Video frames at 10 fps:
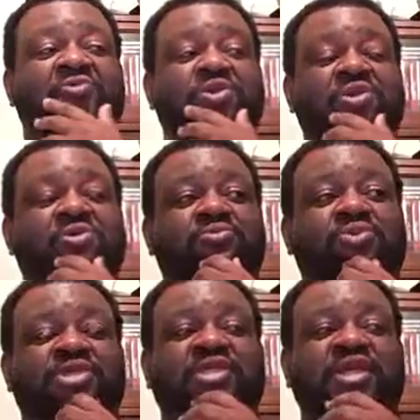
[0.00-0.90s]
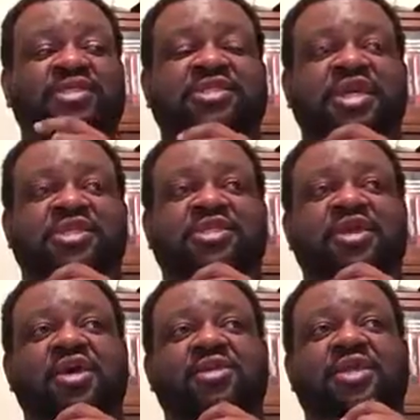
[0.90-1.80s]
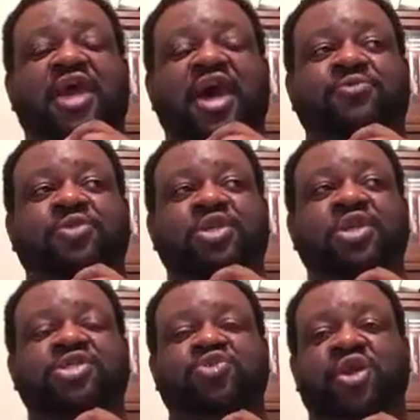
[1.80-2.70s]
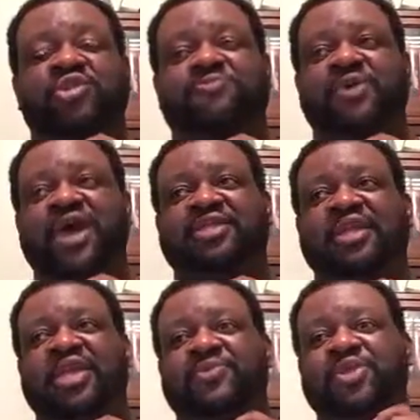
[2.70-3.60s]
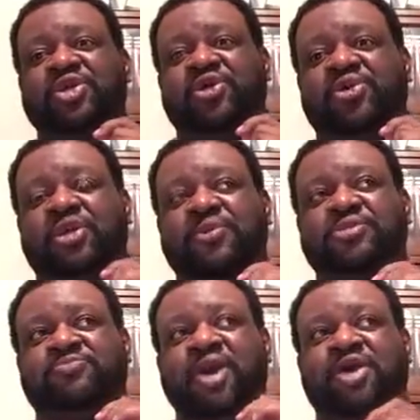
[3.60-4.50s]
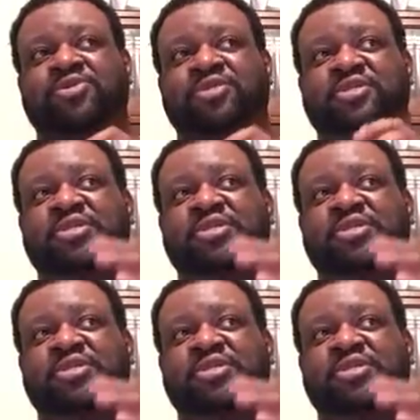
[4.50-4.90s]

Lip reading: will once again state that I really enjoyed the fact that even though it was modern,